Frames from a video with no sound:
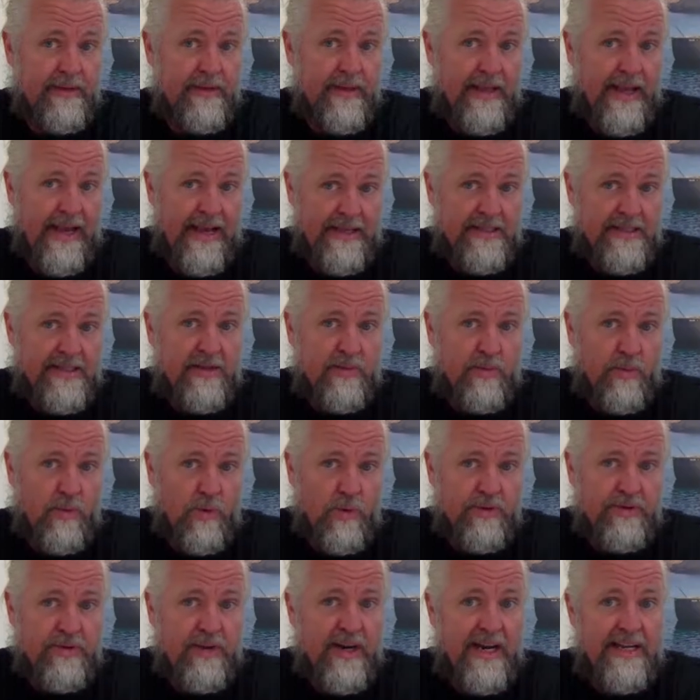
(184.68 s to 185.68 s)
as the
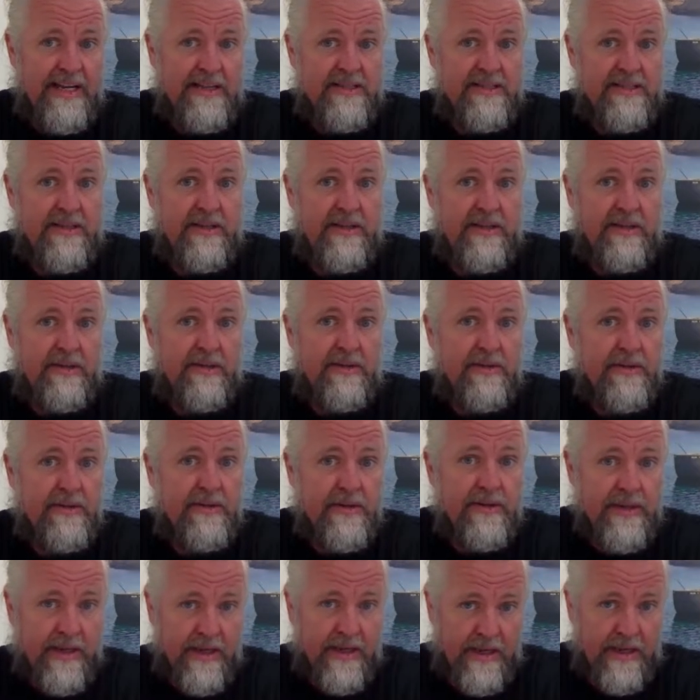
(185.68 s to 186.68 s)
water has a
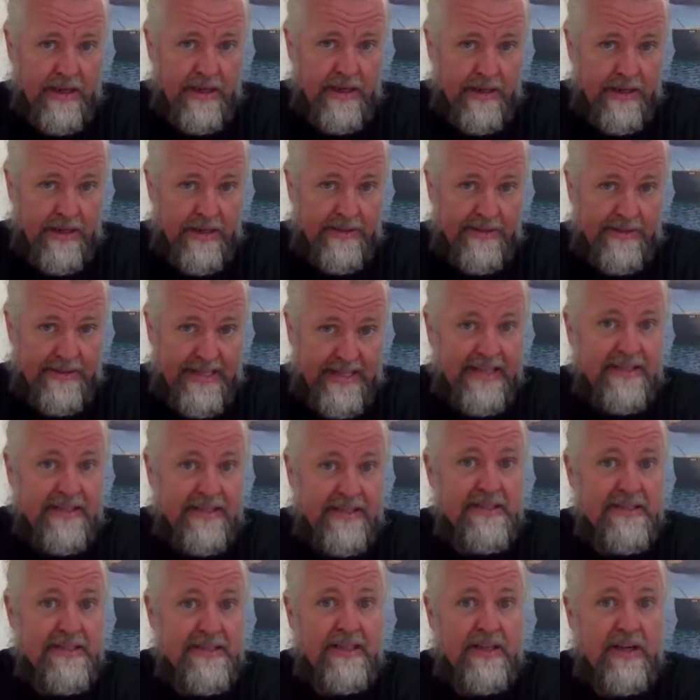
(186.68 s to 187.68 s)

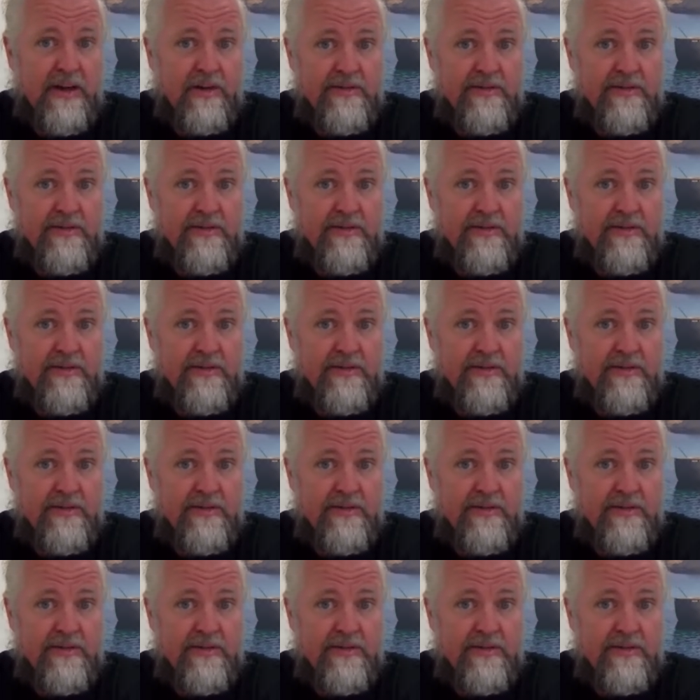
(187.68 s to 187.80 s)
density